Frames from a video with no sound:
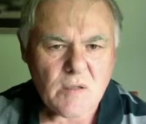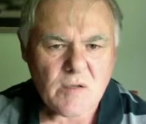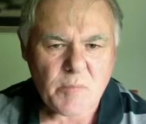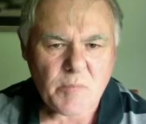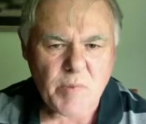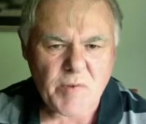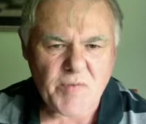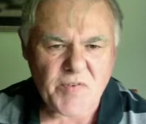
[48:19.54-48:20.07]
a
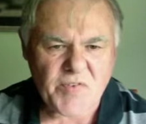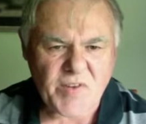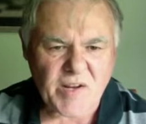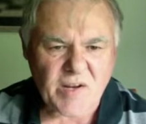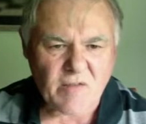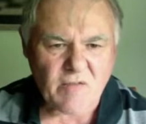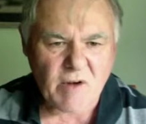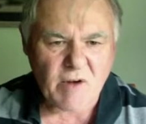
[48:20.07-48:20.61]
bit of a
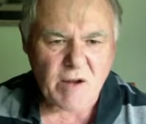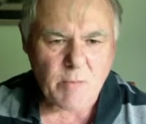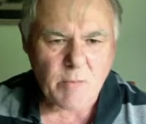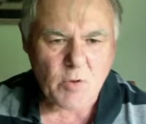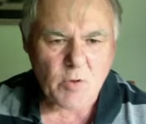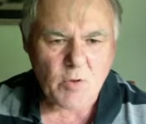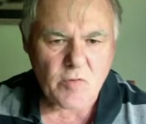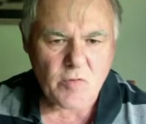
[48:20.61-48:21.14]
second-rate
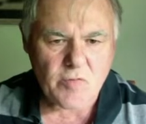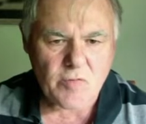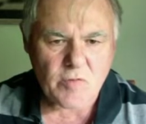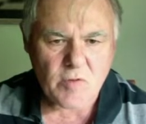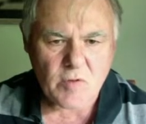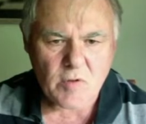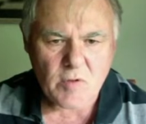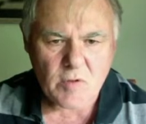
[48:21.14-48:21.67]
move,
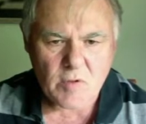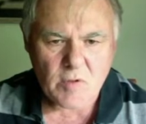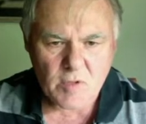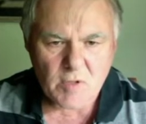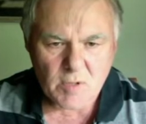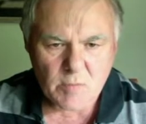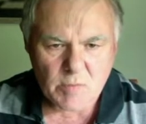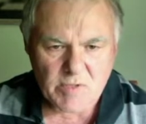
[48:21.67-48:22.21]

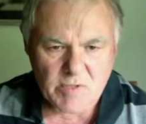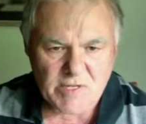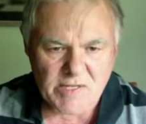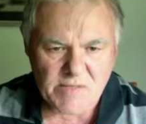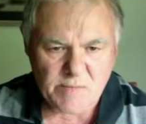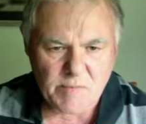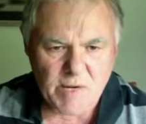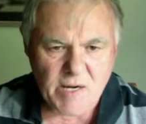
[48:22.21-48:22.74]
but it
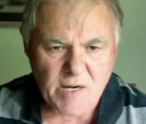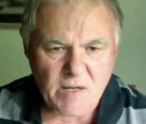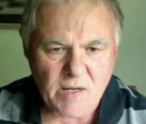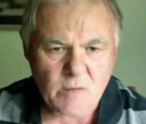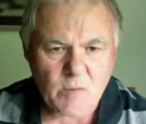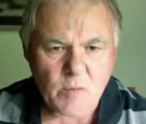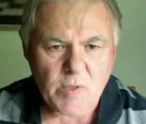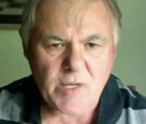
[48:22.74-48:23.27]
doesn't matter.
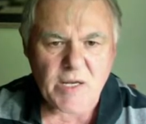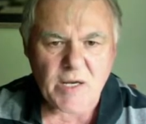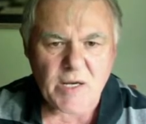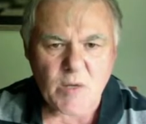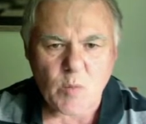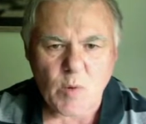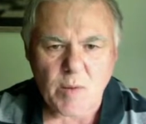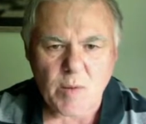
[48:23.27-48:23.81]
We can get
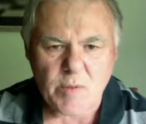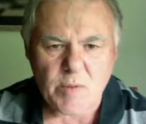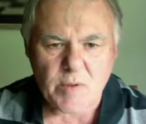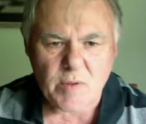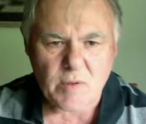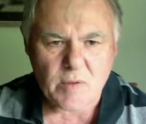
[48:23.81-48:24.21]
away with it.